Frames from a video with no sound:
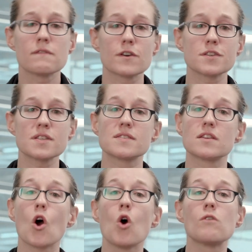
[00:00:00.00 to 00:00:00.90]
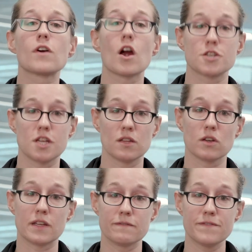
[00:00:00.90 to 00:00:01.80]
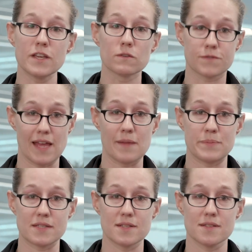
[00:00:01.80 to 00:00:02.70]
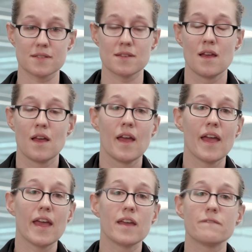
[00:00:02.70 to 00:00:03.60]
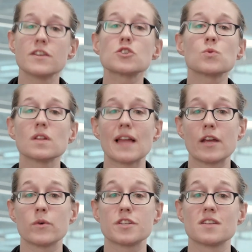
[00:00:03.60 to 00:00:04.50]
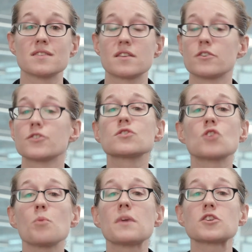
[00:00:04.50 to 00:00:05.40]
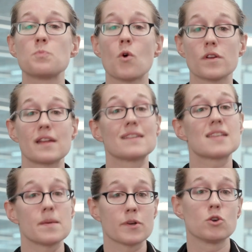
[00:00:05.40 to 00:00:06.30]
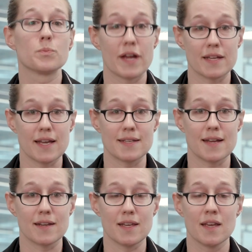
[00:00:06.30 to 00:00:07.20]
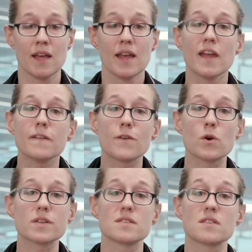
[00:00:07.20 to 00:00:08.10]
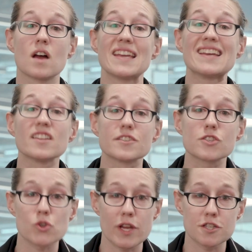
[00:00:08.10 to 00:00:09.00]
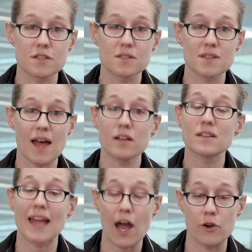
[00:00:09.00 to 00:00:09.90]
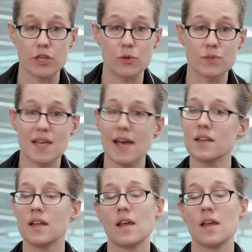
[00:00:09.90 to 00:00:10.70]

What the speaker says: versus an overarching look and feel for that business. A visual language considers so much more than a typical brand identity. It focuses on illustration style and how to use that.